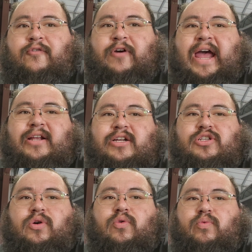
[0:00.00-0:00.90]
fan
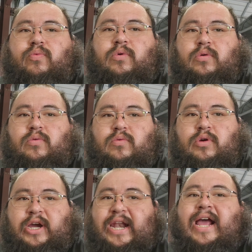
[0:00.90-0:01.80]
control
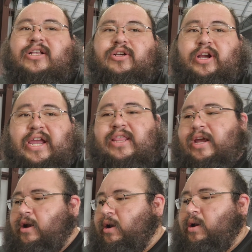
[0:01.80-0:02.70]
connector in
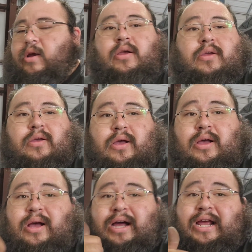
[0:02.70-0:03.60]
there,
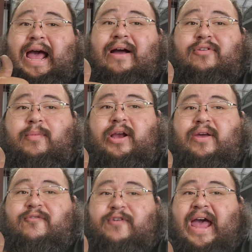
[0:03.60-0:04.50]
an
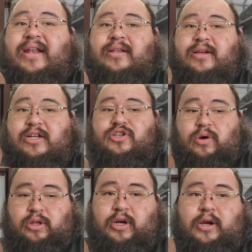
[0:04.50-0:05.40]
aftermarket fan
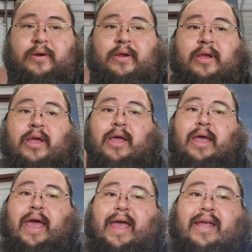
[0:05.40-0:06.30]
controller
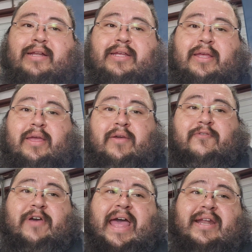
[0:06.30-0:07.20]
and
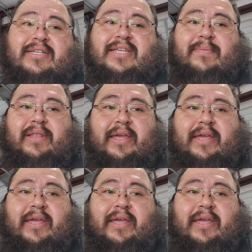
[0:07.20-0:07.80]
fan assembly